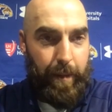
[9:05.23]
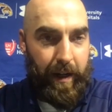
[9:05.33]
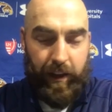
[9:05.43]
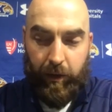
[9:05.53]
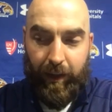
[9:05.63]

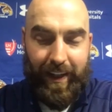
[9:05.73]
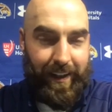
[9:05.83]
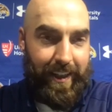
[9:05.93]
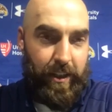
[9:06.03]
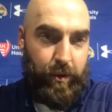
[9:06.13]
But I thought the way that
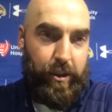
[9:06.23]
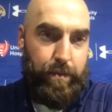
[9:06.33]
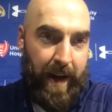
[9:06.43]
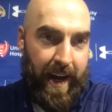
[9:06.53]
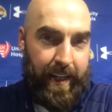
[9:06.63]
our kids
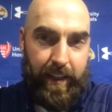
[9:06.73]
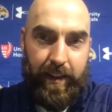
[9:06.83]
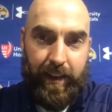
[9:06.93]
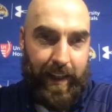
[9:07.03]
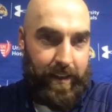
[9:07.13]
responded,
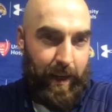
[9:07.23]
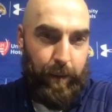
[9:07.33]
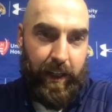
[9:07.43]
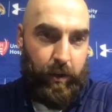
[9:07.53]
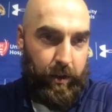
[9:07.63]
again, same
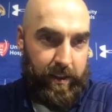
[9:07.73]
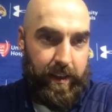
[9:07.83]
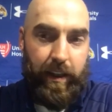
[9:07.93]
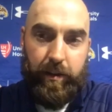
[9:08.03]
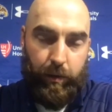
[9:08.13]
way that Chris
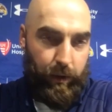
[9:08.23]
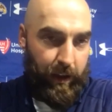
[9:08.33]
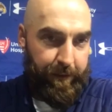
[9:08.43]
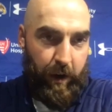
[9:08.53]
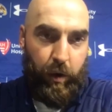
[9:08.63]
did, to
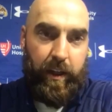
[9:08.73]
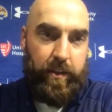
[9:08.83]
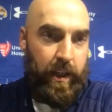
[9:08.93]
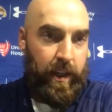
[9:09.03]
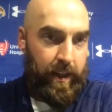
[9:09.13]

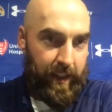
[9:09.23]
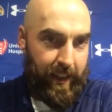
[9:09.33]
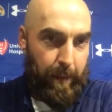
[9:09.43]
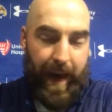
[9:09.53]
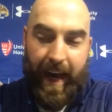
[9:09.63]
refocus and to
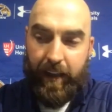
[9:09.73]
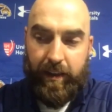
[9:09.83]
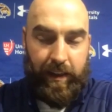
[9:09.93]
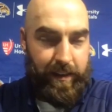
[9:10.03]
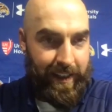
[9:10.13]
get back
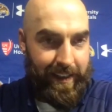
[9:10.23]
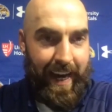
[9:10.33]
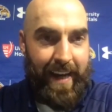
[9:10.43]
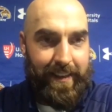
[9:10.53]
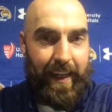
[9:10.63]
to the
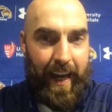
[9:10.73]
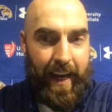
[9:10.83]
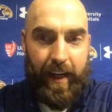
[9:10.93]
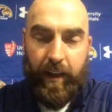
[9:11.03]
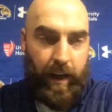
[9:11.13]
task at
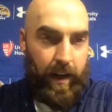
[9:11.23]
hand.